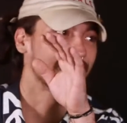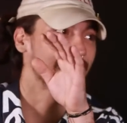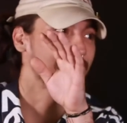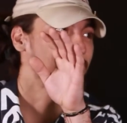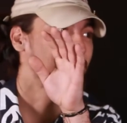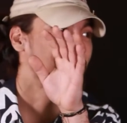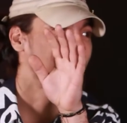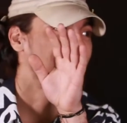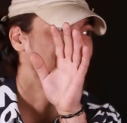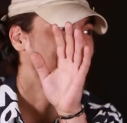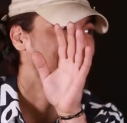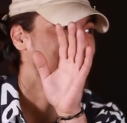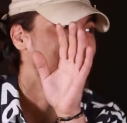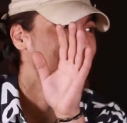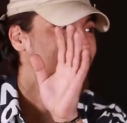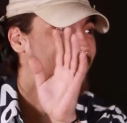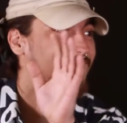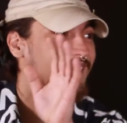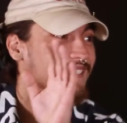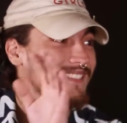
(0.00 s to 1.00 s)
like a drought,
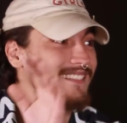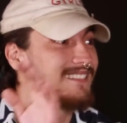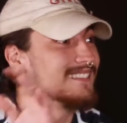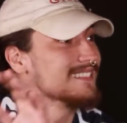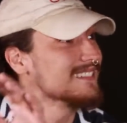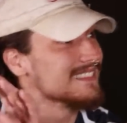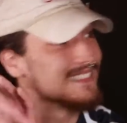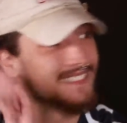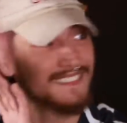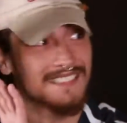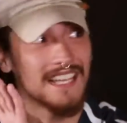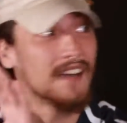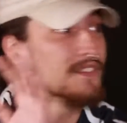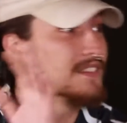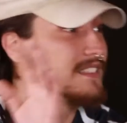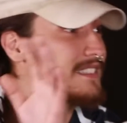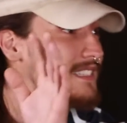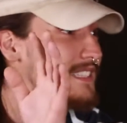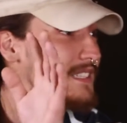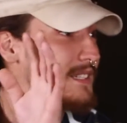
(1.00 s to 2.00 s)
there's
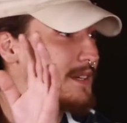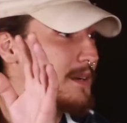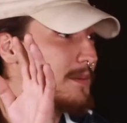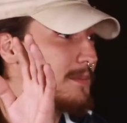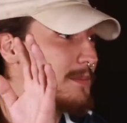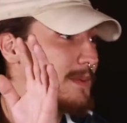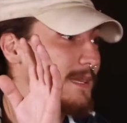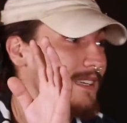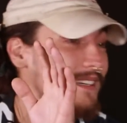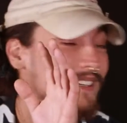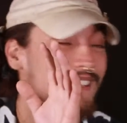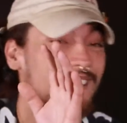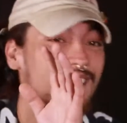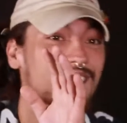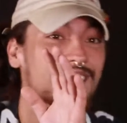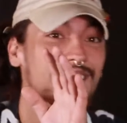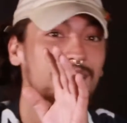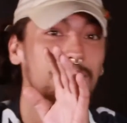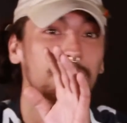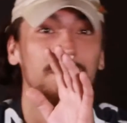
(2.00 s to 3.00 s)
obviously going to be
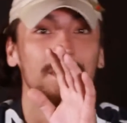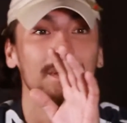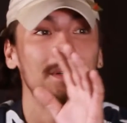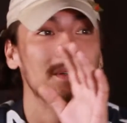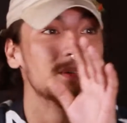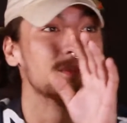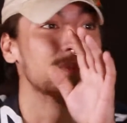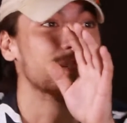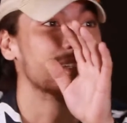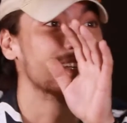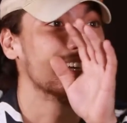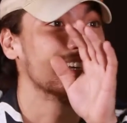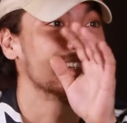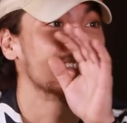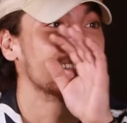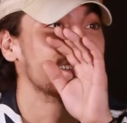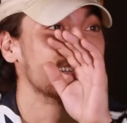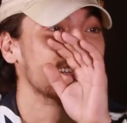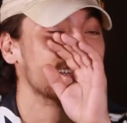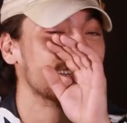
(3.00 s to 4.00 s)
a bloom and
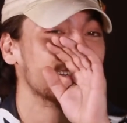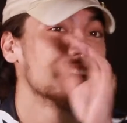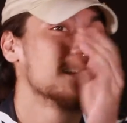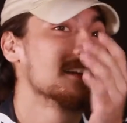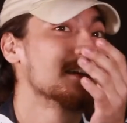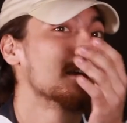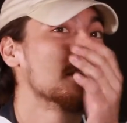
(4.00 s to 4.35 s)
that shit